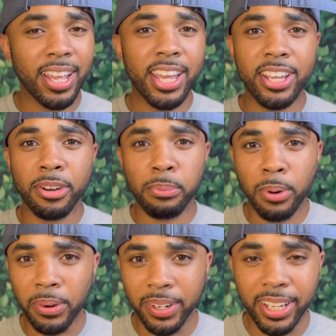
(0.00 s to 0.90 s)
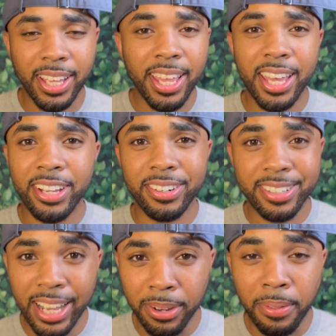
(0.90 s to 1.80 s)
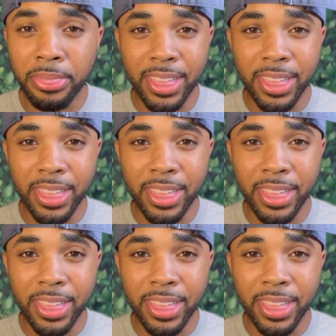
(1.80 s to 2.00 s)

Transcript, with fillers: and your worry and your doubt.